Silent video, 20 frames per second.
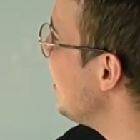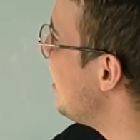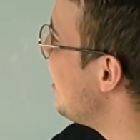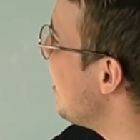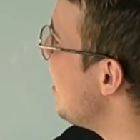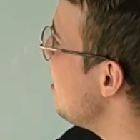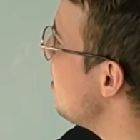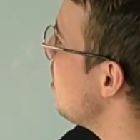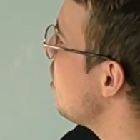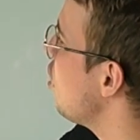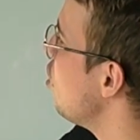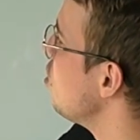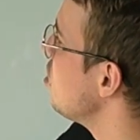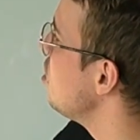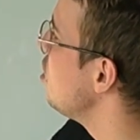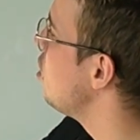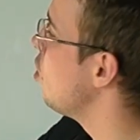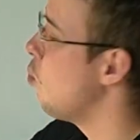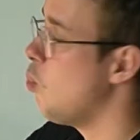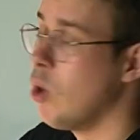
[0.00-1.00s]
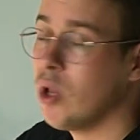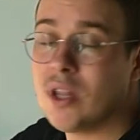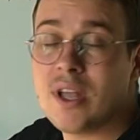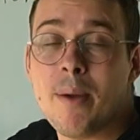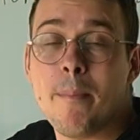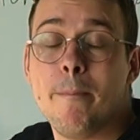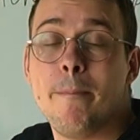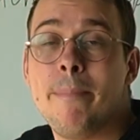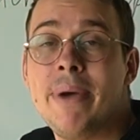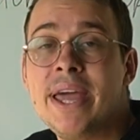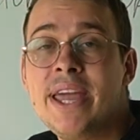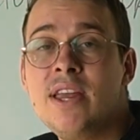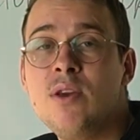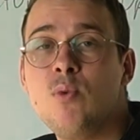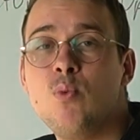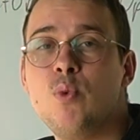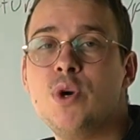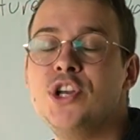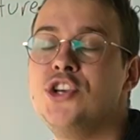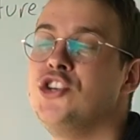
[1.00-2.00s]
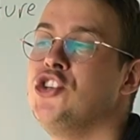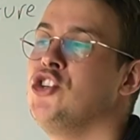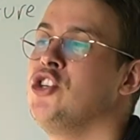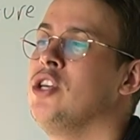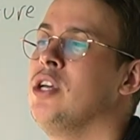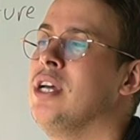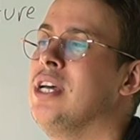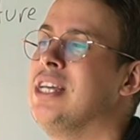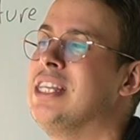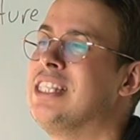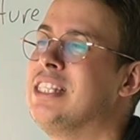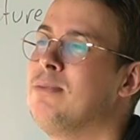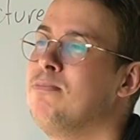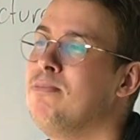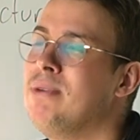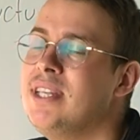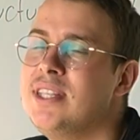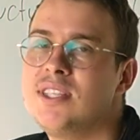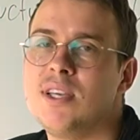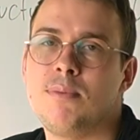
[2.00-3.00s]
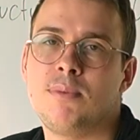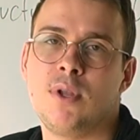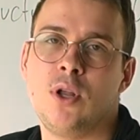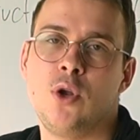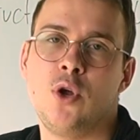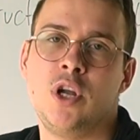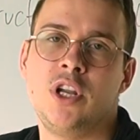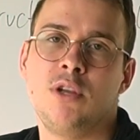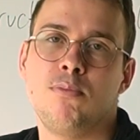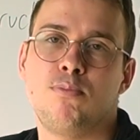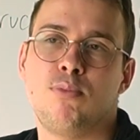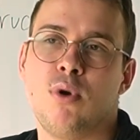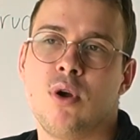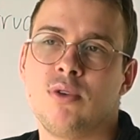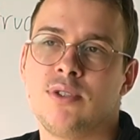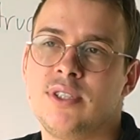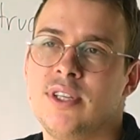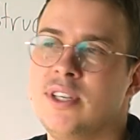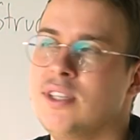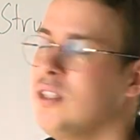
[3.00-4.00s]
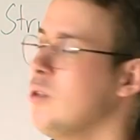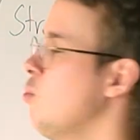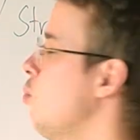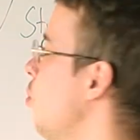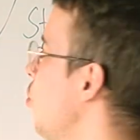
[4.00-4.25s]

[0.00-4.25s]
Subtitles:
the data goes into one campaign, which speeds up the learning process,